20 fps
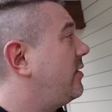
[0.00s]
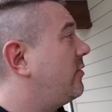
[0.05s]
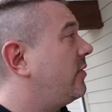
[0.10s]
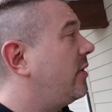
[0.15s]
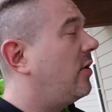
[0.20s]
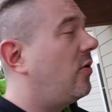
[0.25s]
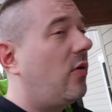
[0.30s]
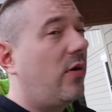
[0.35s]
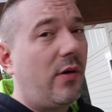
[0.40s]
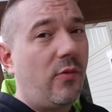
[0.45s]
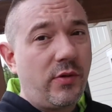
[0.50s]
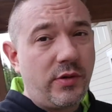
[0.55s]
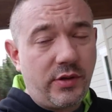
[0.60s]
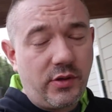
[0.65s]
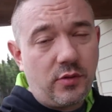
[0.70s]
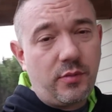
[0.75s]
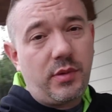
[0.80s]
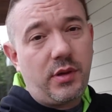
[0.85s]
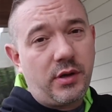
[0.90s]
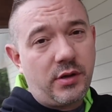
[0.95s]
don't know. I went to
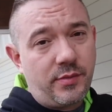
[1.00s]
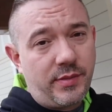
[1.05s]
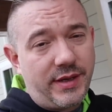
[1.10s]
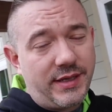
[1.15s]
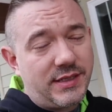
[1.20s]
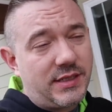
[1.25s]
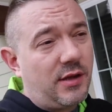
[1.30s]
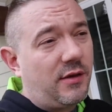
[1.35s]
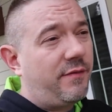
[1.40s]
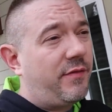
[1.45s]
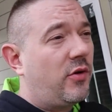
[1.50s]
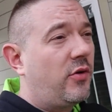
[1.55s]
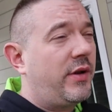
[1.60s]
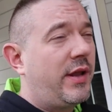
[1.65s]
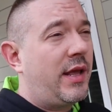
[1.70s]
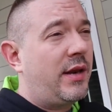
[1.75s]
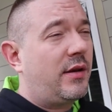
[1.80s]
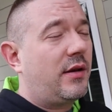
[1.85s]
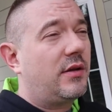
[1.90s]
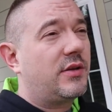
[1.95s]
go plug my cell phone
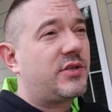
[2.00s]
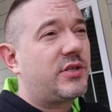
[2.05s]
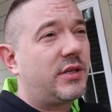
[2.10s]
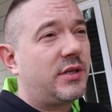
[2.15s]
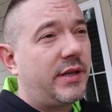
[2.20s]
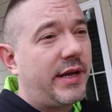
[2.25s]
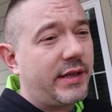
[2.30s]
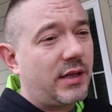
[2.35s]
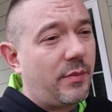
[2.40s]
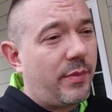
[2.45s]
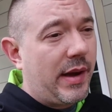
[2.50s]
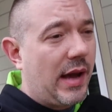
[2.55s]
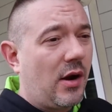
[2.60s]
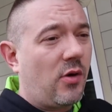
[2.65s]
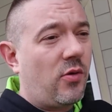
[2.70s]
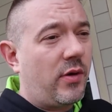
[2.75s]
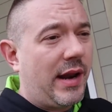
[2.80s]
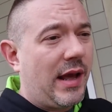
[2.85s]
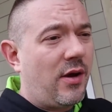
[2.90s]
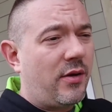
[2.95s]
in, and all of a sudden, like the
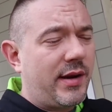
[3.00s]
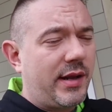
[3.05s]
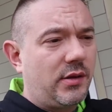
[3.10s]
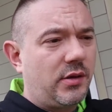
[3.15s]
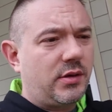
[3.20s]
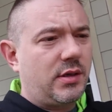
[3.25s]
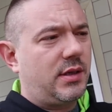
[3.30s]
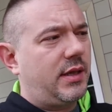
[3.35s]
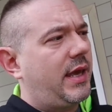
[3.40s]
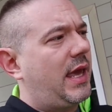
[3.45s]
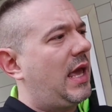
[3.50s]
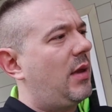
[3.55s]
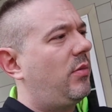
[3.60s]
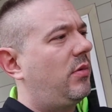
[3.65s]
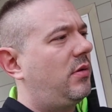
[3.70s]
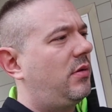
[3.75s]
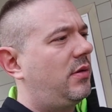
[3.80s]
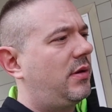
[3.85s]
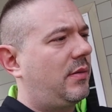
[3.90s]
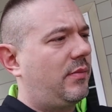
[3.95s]
power went out, and I looked at the
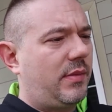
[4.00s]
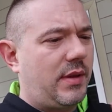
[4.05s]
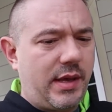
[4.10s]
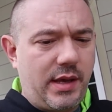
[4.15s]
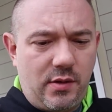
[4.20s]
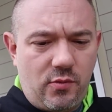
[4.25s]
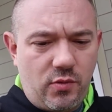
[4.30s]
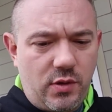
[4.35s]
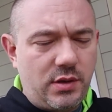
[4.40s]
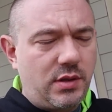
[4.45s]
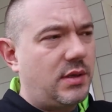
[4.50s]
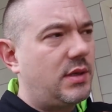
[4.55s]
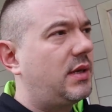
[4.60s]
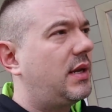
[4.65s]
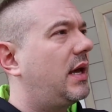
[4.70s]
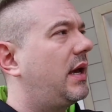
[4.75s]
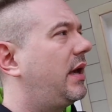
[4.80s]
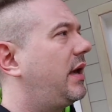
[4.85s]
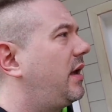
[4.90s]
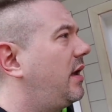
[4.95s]
cable. I'm like, what
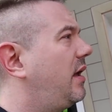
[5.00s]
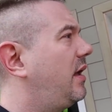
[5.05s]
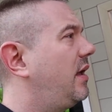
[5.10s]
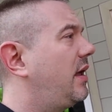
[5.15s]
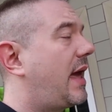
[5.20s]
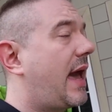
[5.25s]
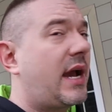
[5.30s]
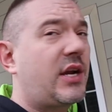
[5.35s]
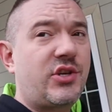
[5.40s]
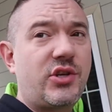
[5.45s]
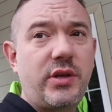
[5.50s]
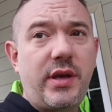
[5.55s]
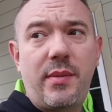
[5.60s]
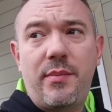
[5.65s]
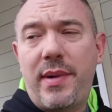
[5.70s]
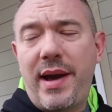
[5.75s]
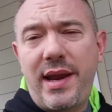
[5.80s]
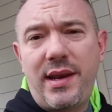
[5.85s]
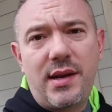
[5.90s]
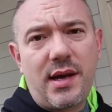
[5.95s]
did I? Actually, it
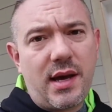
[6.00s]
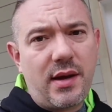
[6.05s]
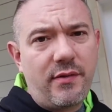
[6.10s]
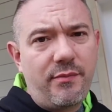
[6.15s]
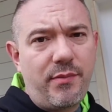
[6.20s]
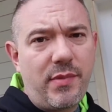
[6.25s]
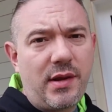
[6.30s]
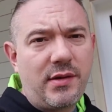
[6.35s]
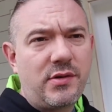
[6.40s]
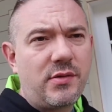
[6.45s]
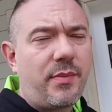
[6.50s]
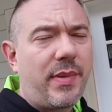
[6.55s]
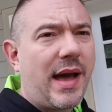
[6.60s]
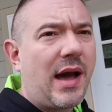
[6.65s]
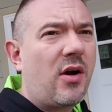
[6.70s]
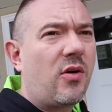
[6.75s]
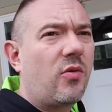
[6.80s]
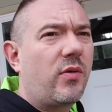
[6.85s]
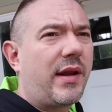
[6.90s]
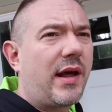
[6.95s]
might not have been the
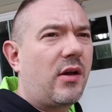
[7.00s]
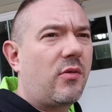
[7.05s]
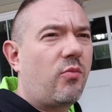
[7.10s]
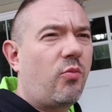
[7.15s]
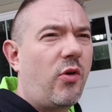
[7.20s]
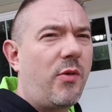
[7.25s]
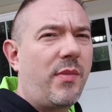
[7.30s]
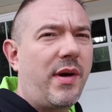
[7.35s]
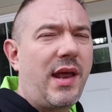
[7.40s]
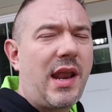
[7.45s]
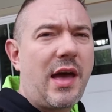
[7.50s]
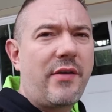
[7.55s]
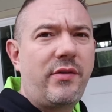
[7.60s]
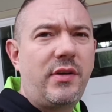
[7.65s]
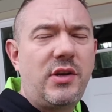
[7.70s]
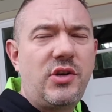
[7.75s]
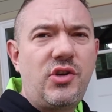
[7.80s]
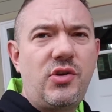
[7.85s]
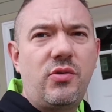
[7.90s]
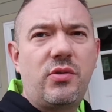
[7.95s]
power went out. We might have
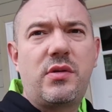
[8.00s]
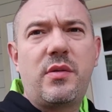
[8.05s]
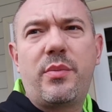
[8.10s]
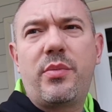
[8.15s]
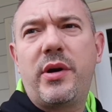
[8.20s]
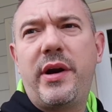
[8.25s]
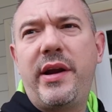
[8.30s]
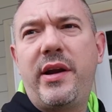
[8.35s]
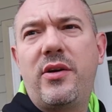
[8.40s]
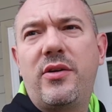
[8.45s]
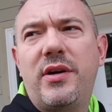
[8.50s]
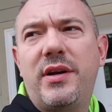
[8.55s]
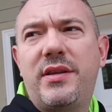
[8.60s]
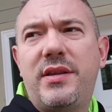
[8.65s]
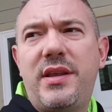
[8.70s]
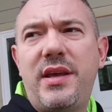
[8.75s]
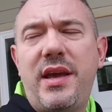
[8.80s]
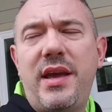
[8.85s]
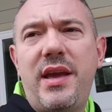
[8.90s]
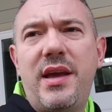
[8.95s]
an issue with the breaker
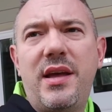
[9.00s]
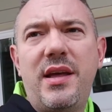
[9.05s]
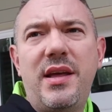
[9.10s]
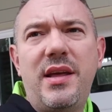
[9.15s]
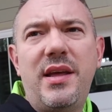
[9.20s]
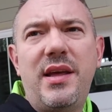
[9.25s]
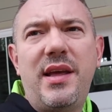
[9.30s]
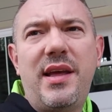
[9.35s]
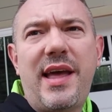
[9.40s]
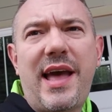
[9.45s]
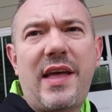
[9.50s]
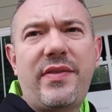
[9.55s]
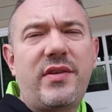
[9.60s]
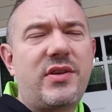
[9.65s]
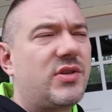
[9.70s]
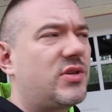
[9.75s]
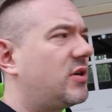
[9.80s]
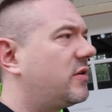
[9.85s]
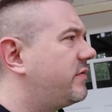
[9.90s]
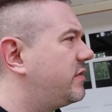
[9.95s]
at the at
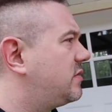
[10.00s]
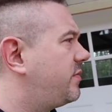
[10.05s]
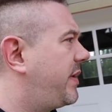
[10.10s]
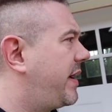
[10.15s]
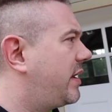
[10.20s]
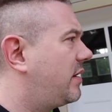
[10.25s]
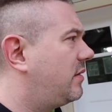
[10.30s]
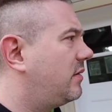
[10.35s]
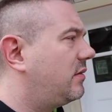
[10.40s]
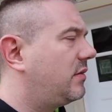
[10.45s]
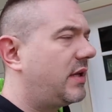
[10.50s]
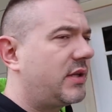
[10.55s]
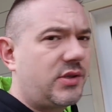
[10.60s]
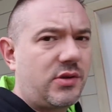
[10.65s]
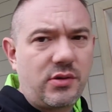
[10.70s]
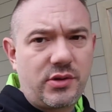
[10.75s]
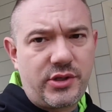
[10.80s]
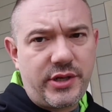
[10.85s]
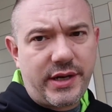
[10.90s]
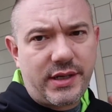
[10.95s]
the service panel. Let's
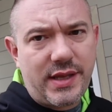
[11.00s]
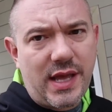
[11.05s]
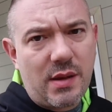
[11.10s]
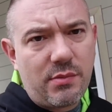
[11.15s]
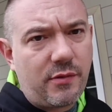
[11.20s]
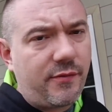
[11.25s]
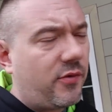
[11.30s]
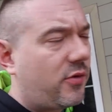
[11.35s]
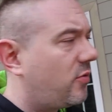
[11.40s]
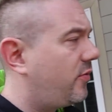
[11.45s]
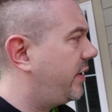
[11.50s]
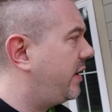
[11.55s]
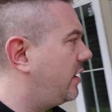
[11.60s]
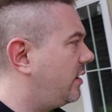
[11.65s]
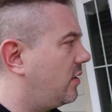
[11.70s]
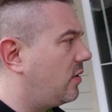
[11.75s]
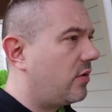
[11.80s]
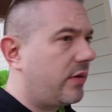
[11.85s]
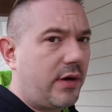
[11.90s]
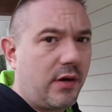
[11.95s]
go check that before we
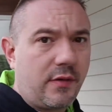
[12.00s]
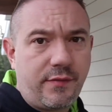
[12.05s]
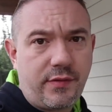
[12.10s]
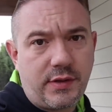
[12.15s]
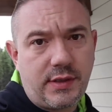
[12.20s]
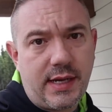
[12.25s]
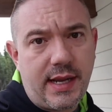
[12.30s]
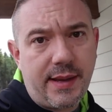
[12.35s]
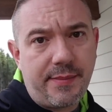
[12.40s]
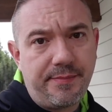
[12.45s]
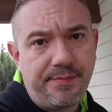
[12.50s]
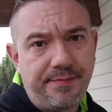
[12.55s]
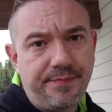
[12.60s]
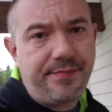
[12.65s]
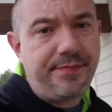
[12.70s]
get going here for today.